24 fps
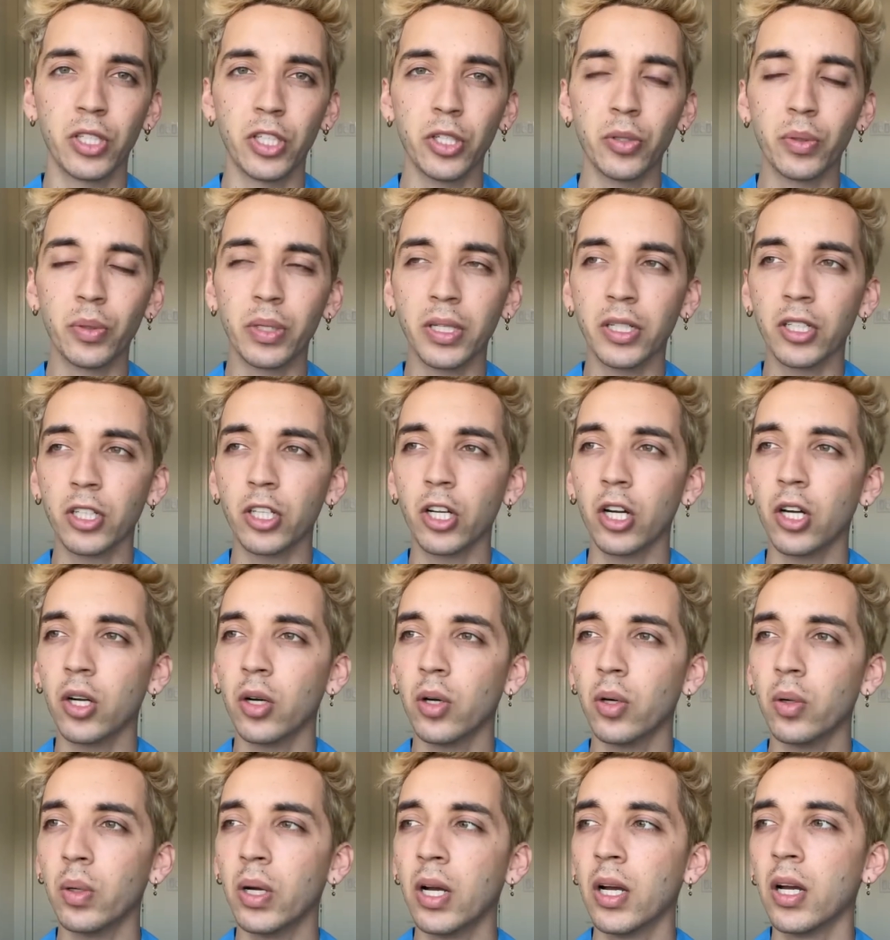You can
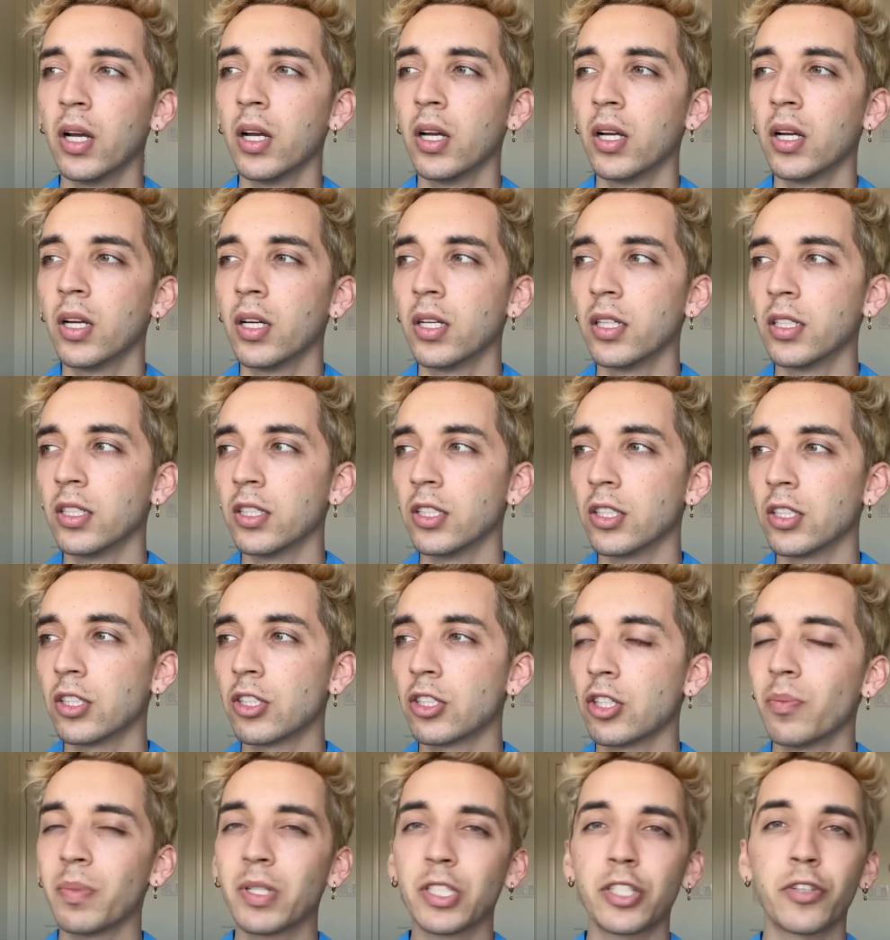go
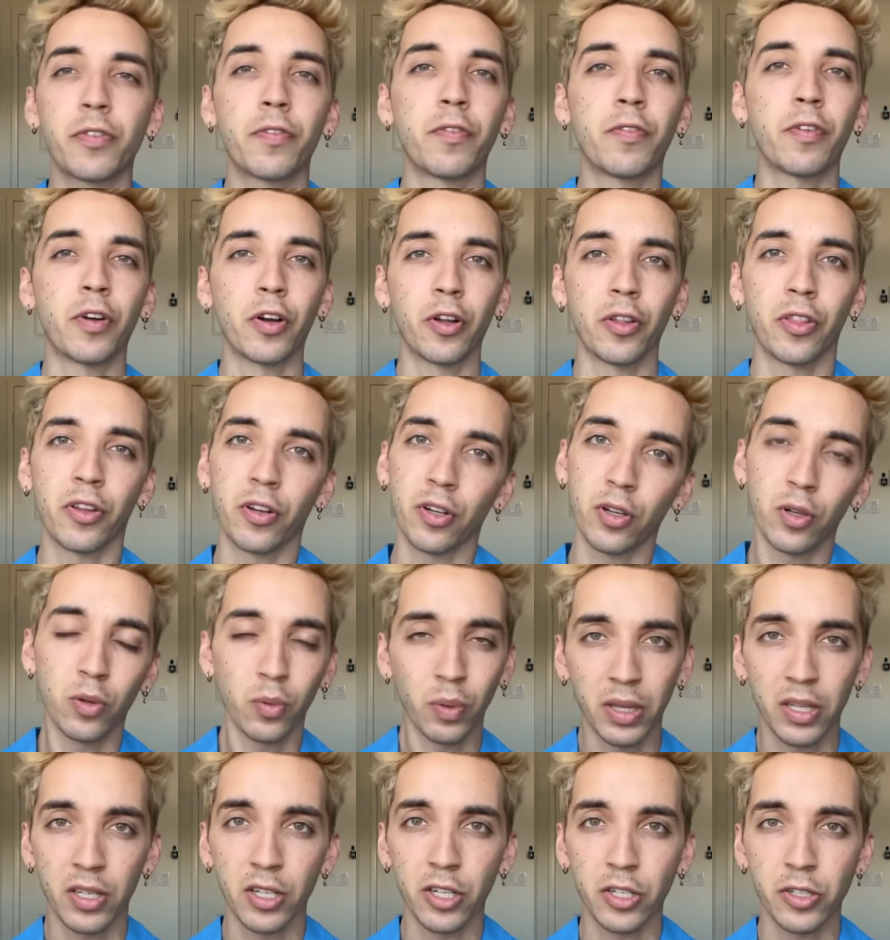so much further
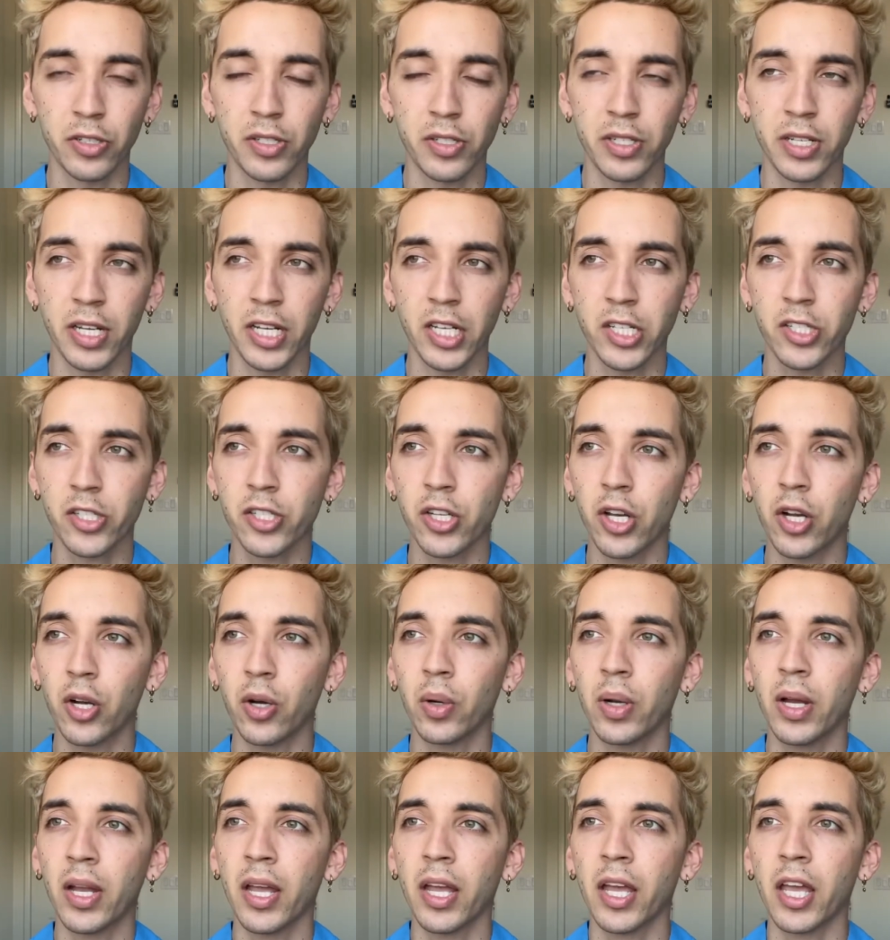with nursing.
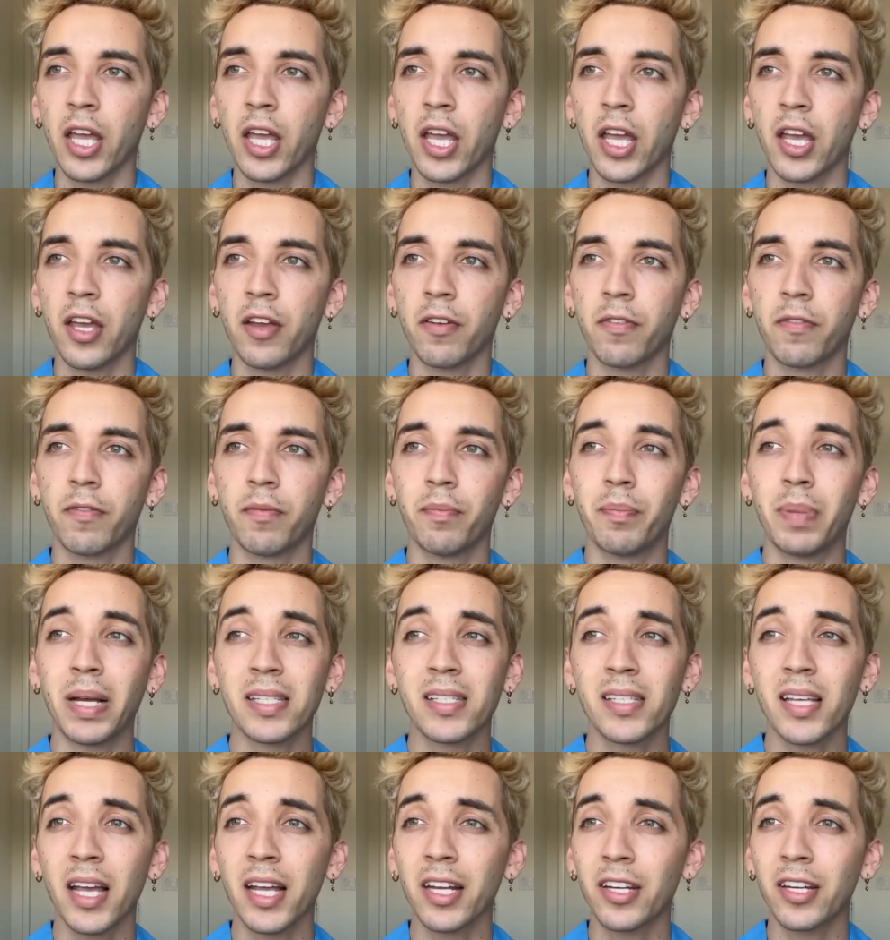So if
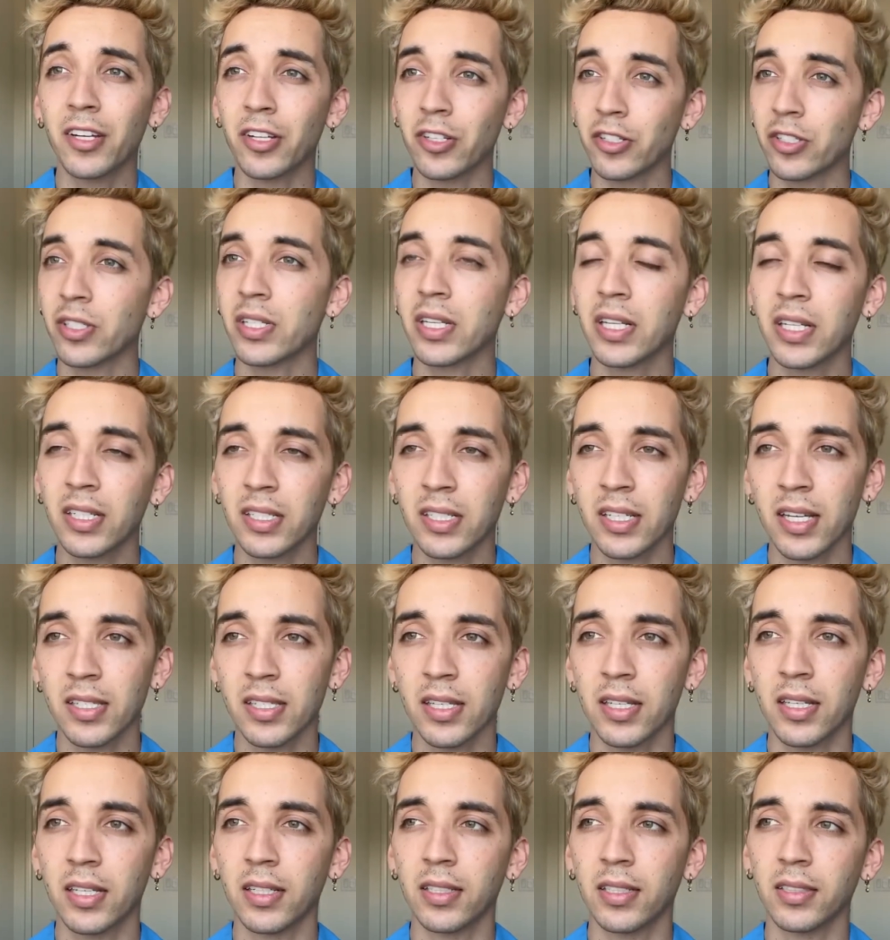bedside nursing
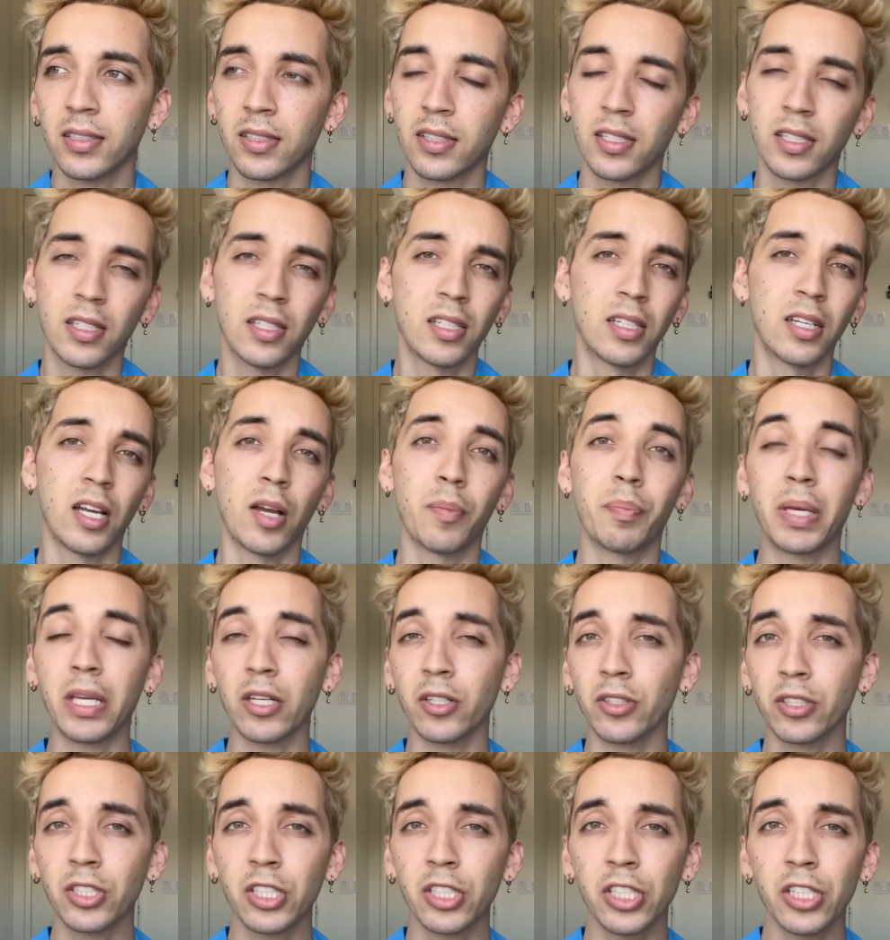doesn't
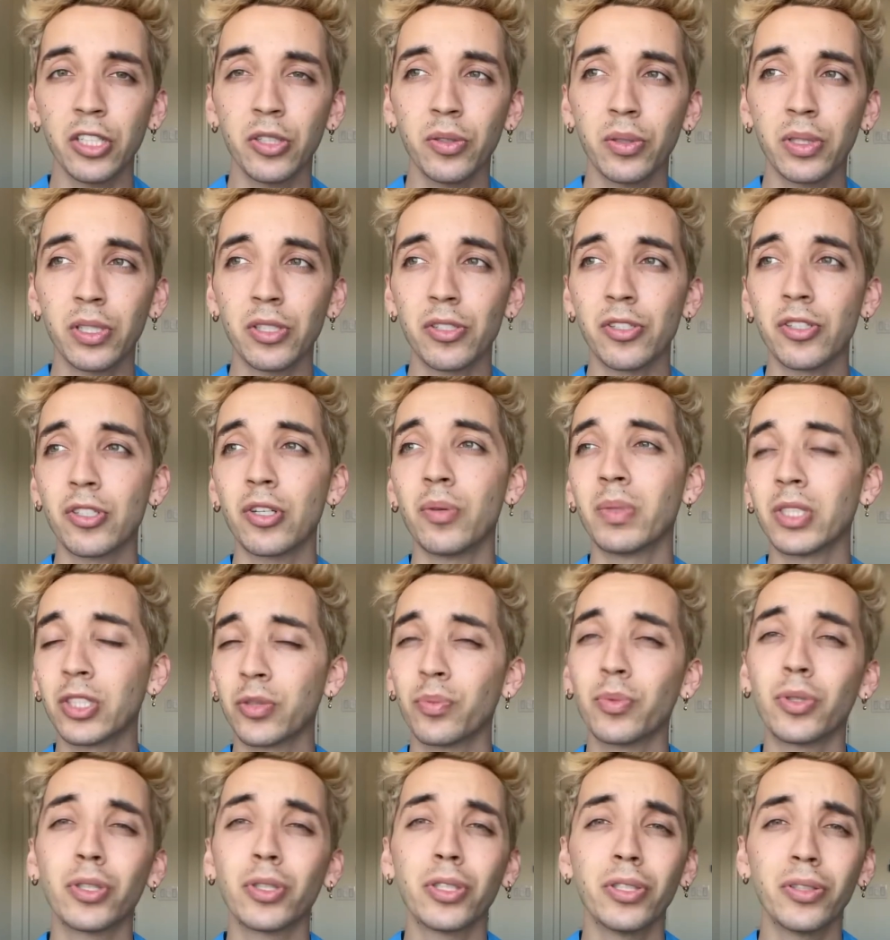appeal to you, there's so much
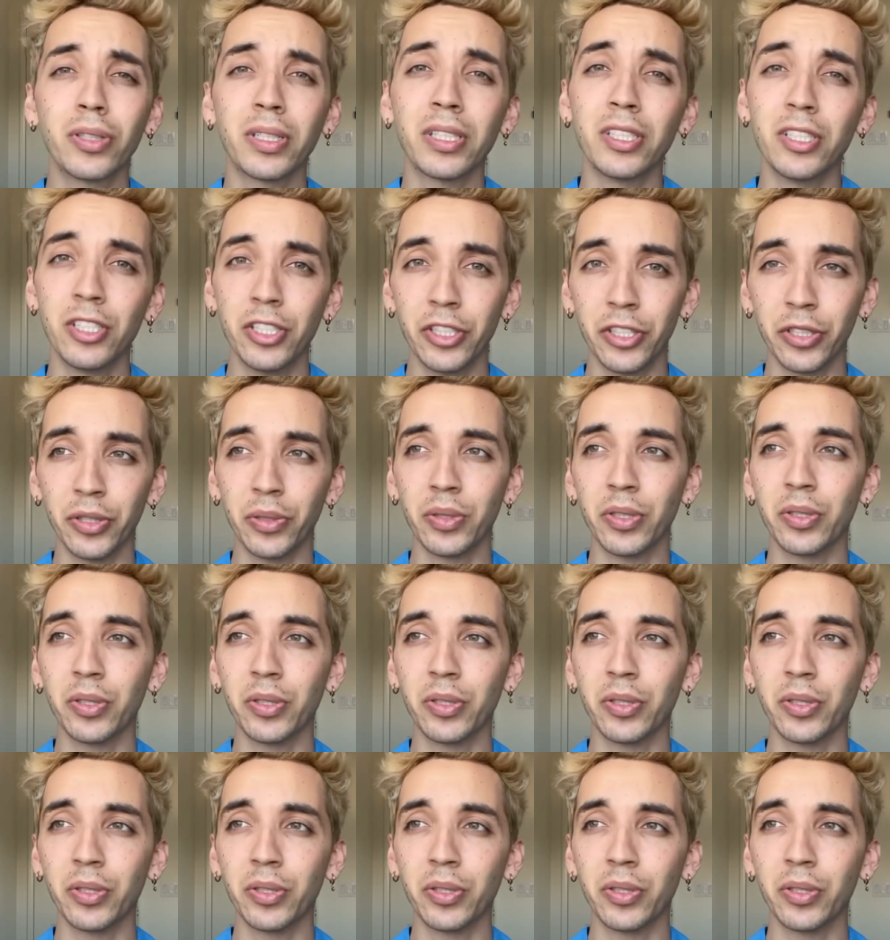more you can do.